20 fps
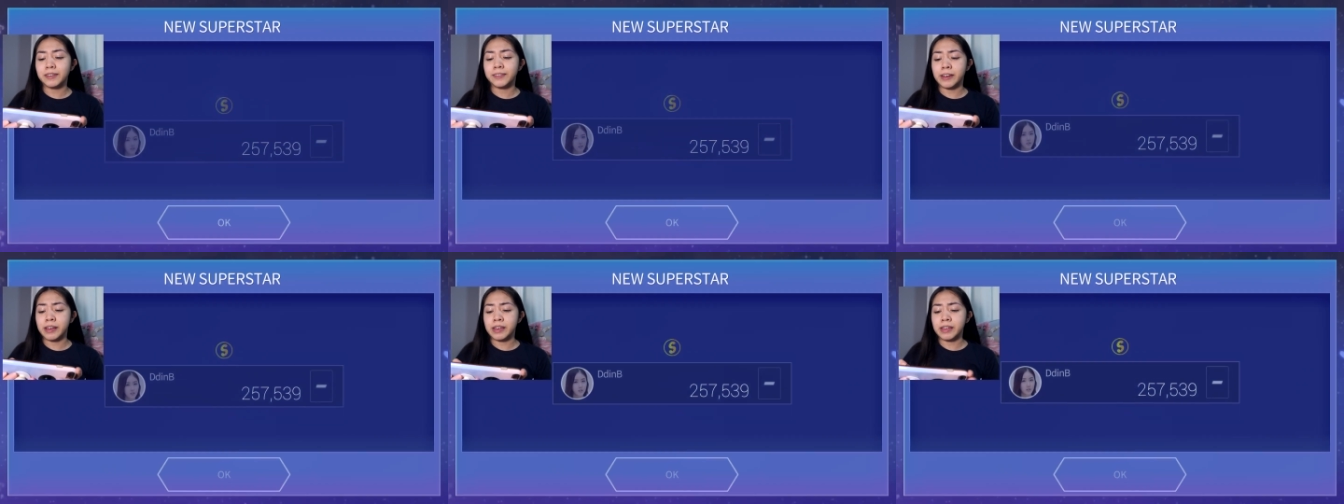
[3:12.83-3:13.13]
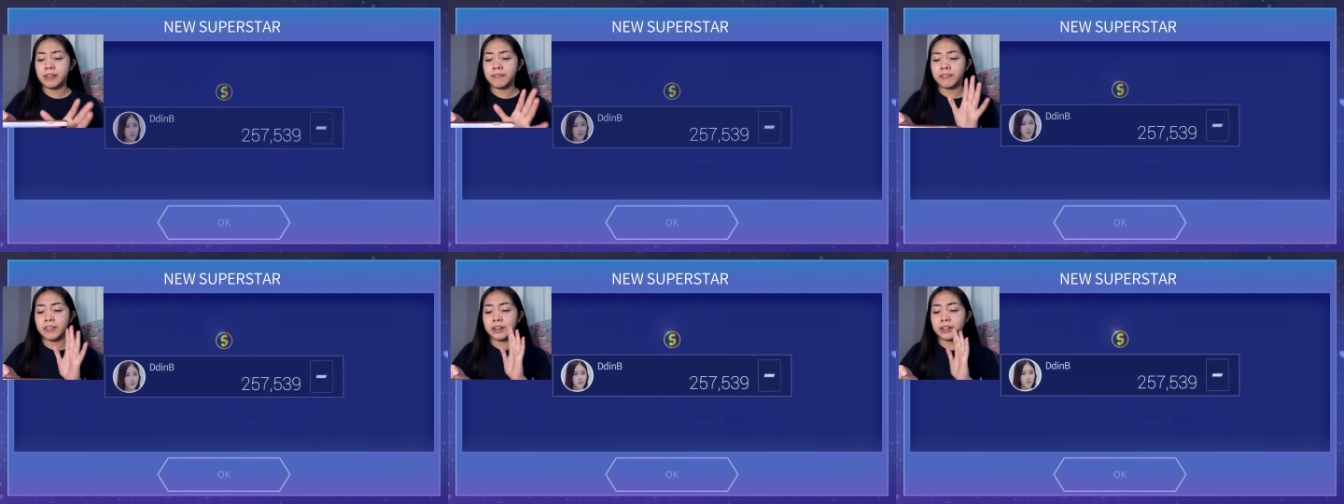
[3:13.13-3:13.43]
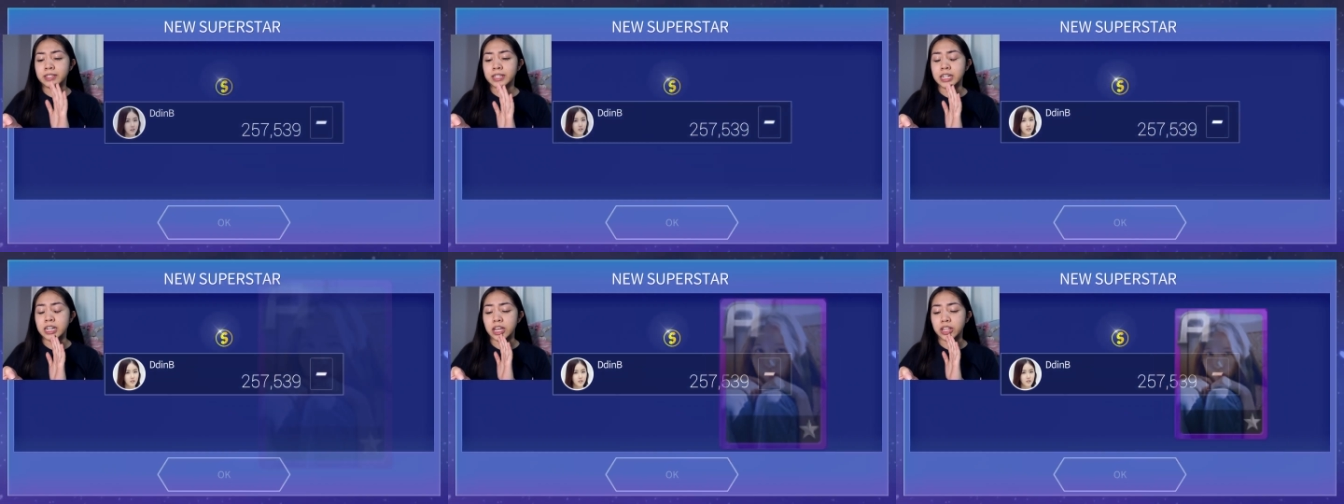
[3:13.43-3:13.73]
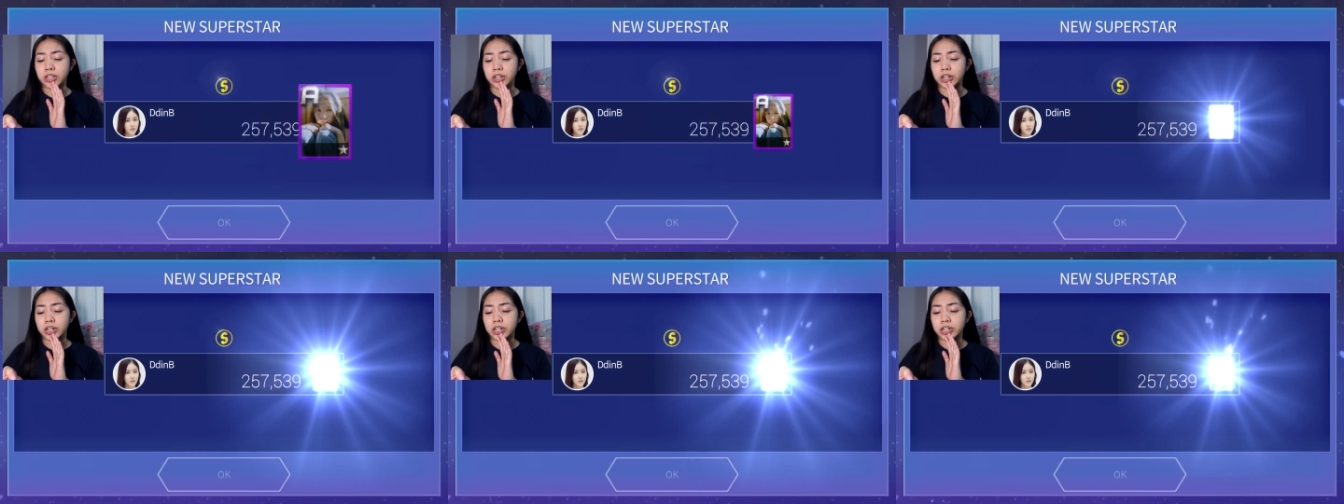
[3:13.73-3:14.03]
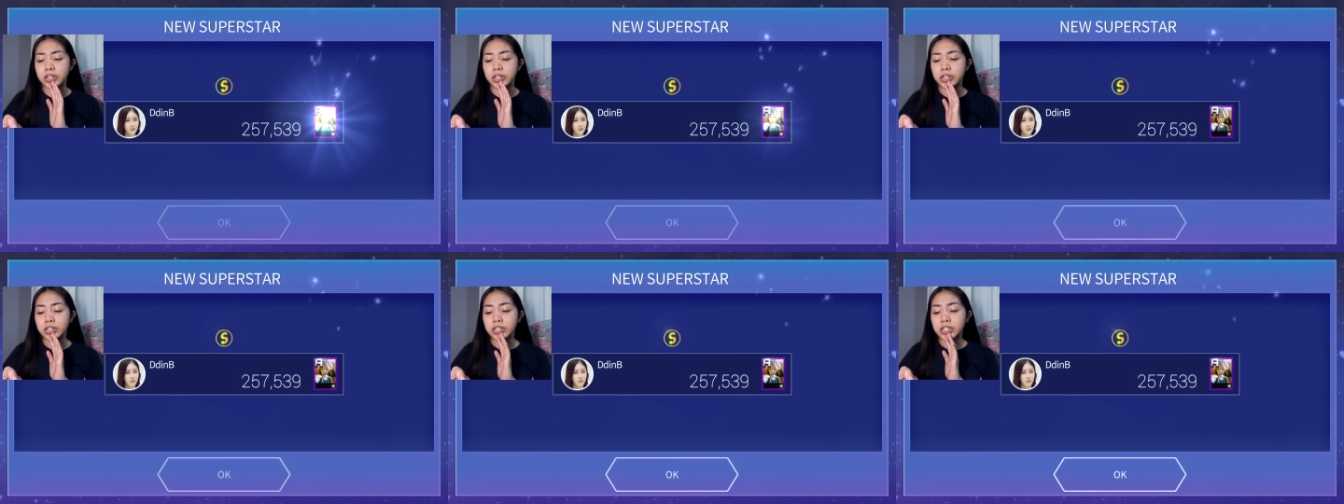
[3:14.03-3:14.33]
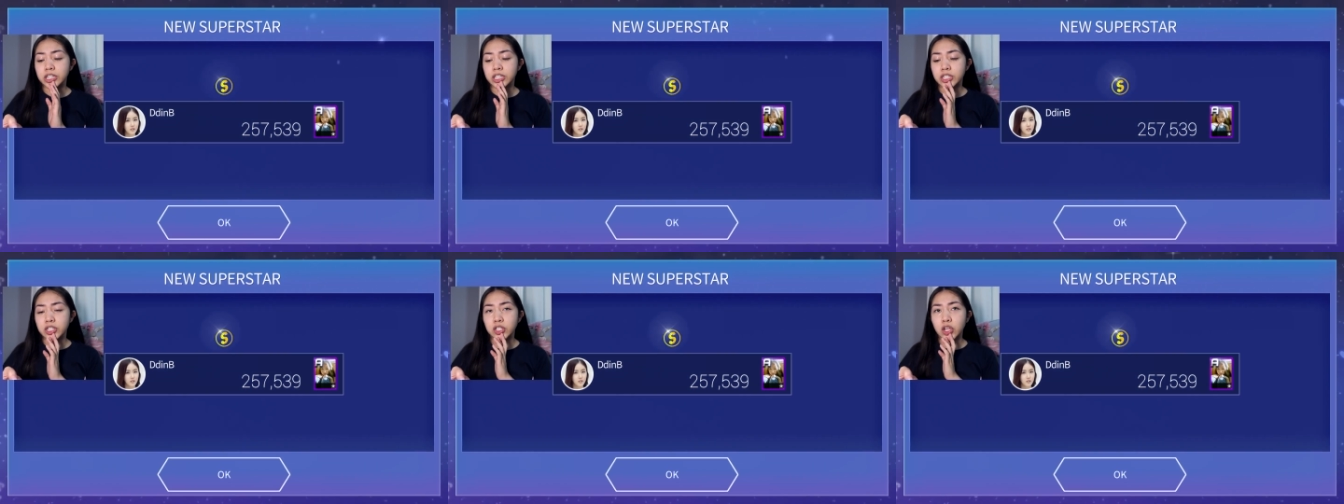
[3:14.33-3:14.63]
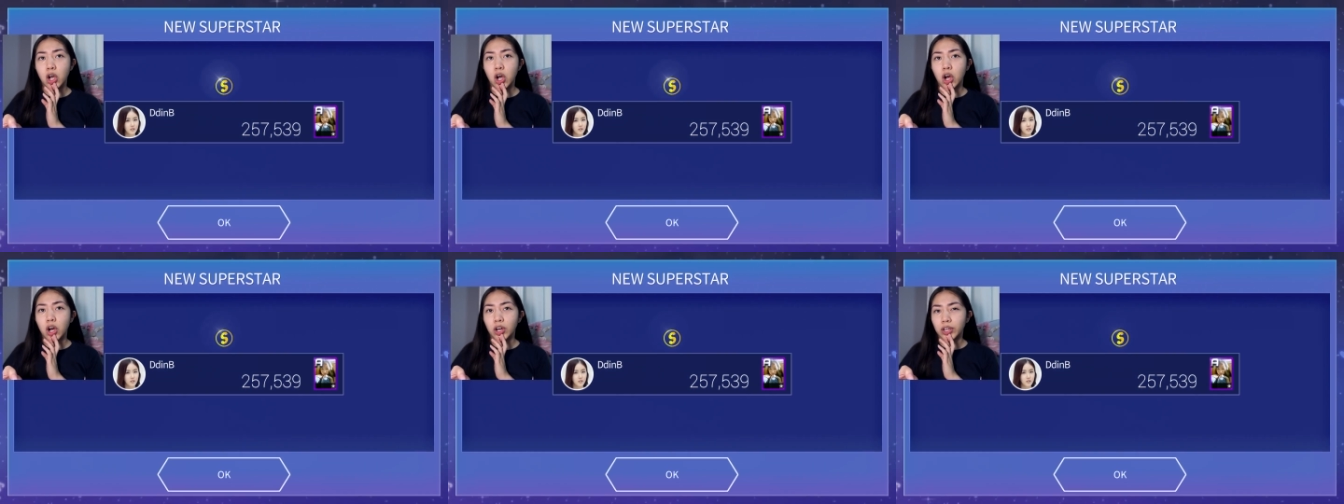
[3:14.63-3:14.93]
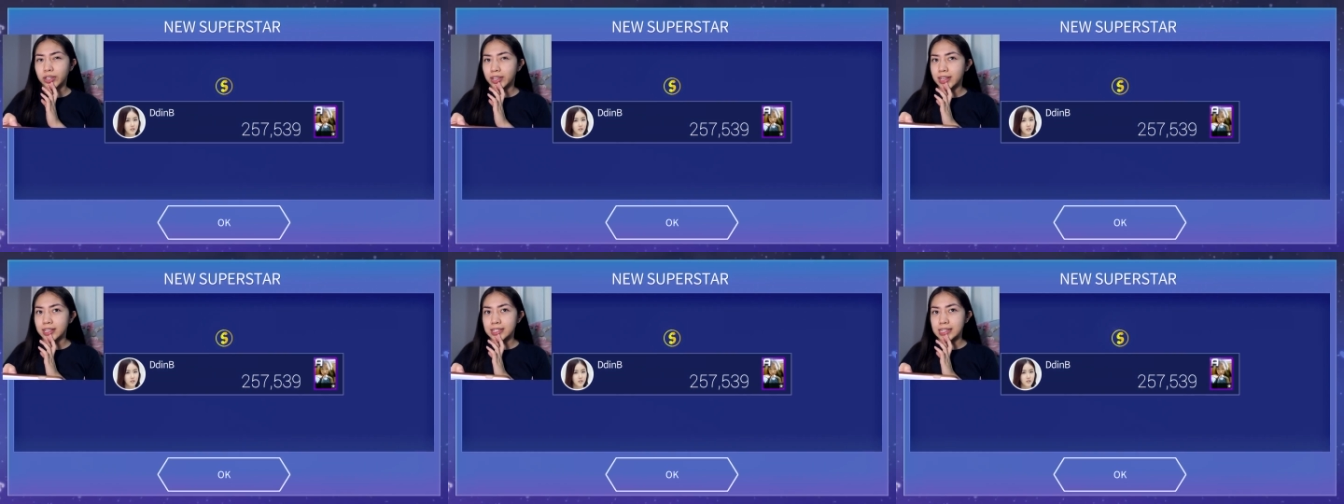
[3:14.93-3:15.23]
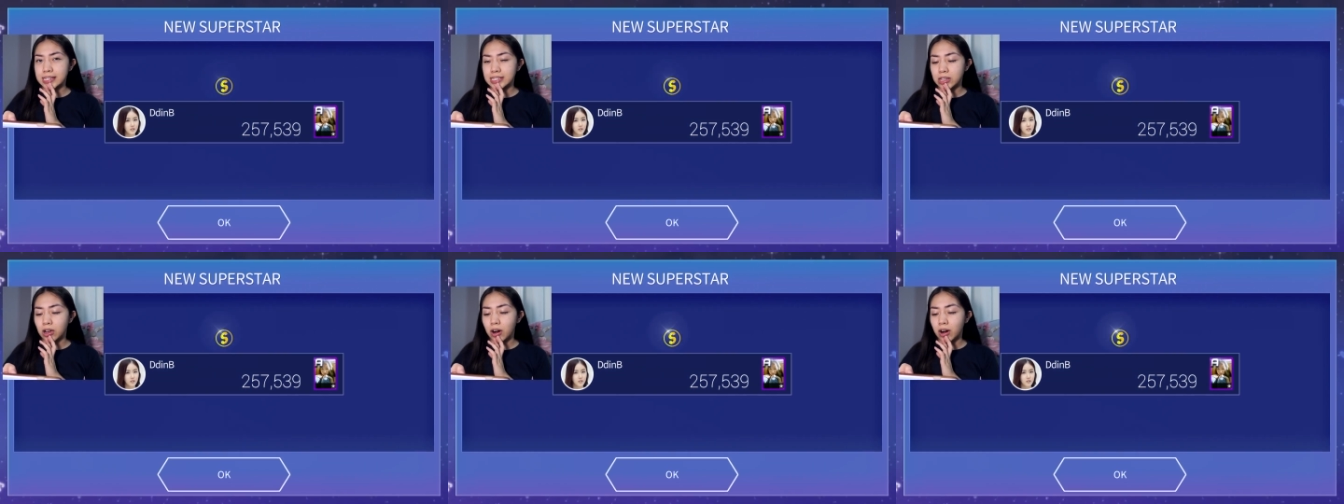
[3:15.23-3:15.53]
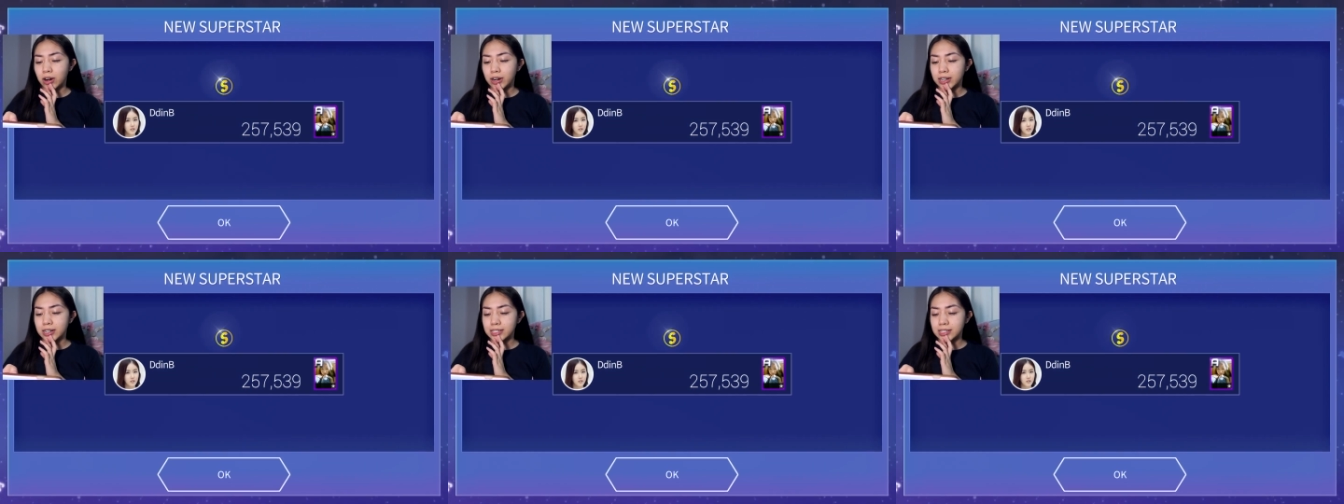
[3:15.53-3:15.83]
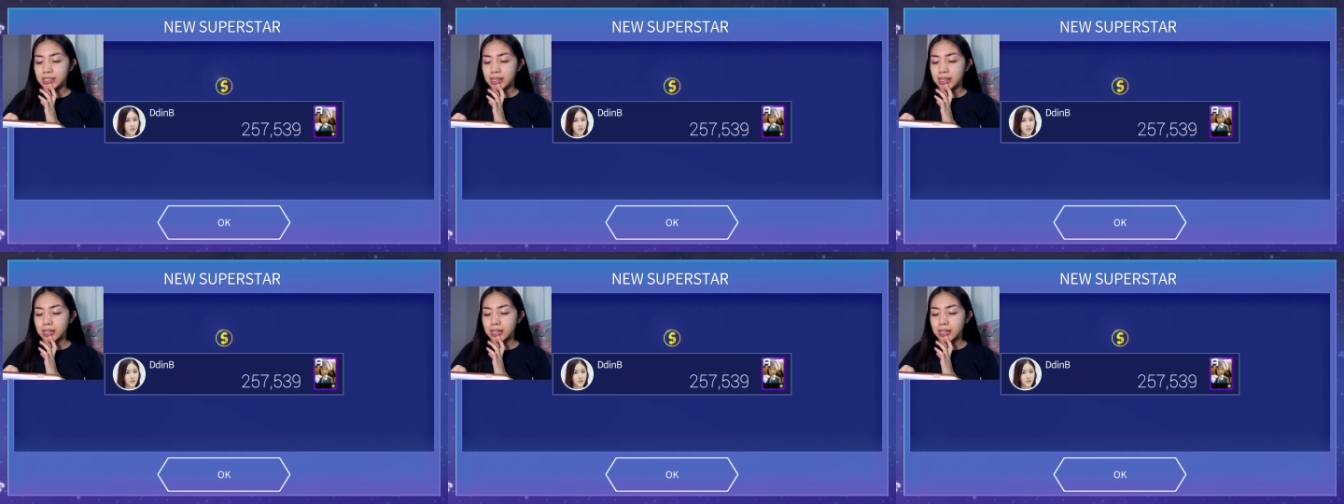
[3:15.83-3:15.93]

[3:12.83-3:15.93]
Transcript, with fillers: if, if there's another song that's as hard as